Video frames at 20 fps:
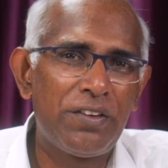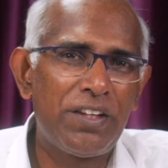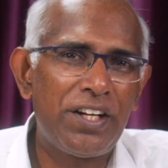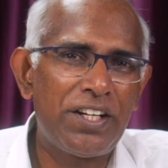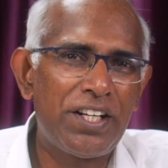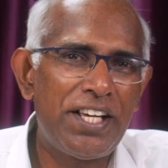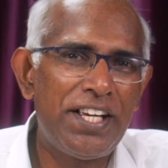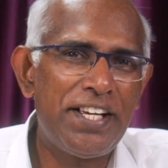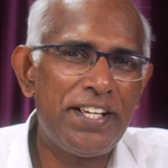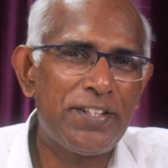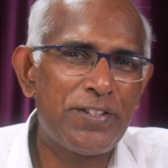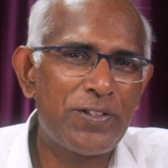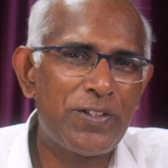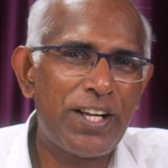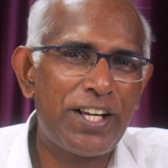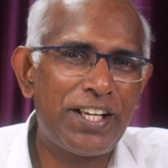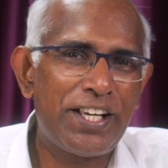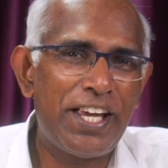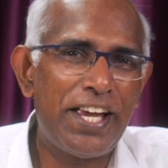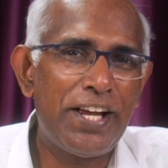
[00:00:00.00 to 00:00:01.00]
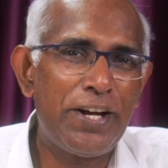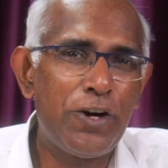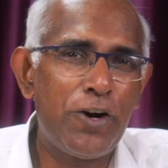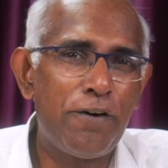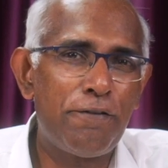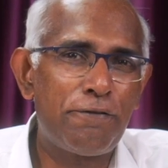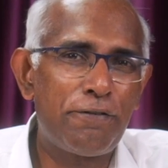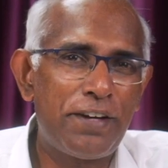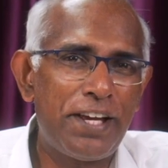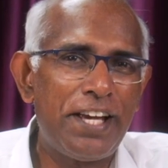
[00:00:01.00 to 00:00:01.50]
that he is the King
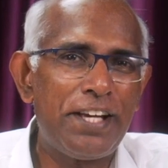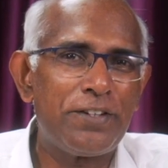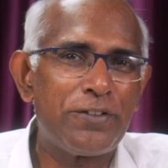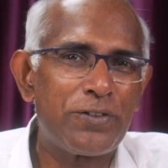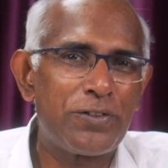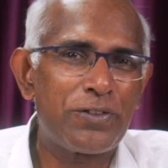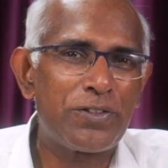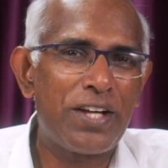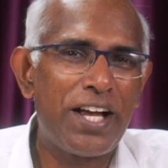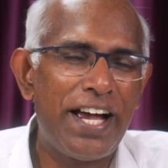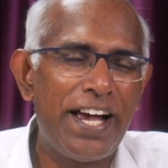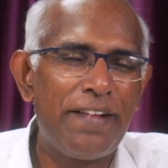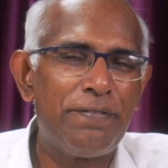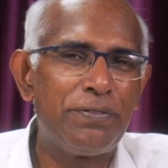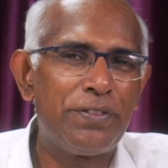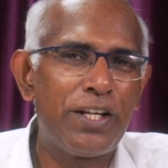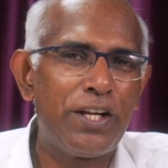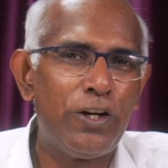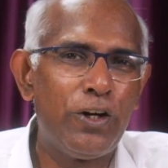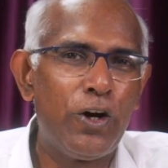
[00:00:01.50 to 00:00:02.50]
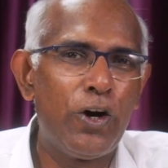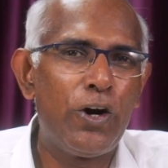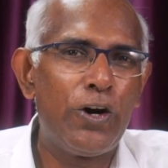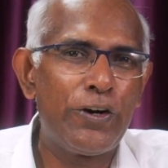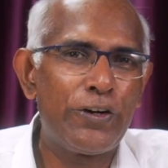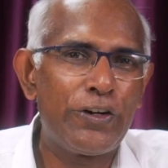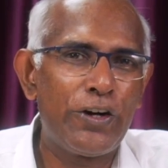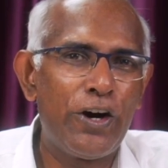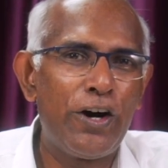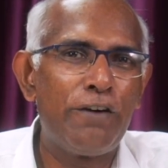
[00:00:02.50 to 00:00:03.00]
of kings and the
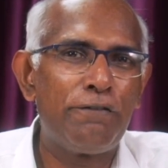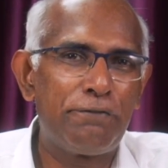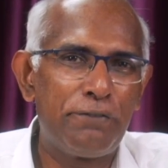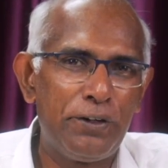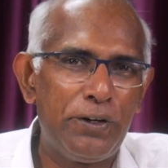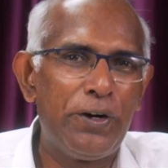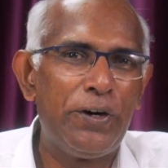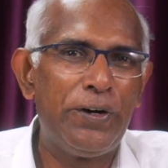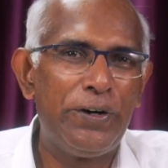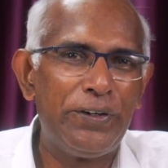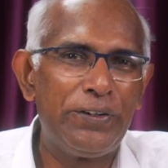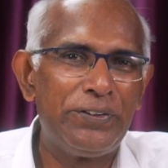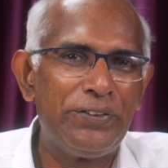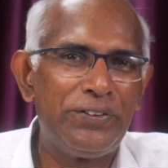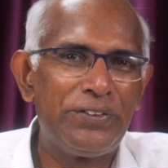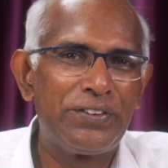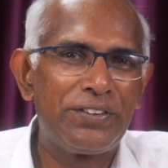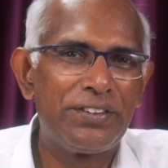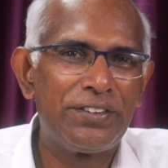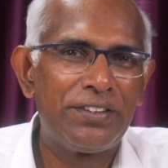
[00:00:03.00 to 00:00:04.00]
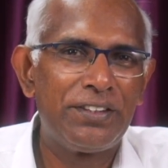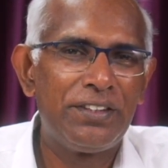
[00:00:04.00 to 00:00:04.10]
Lord of lords.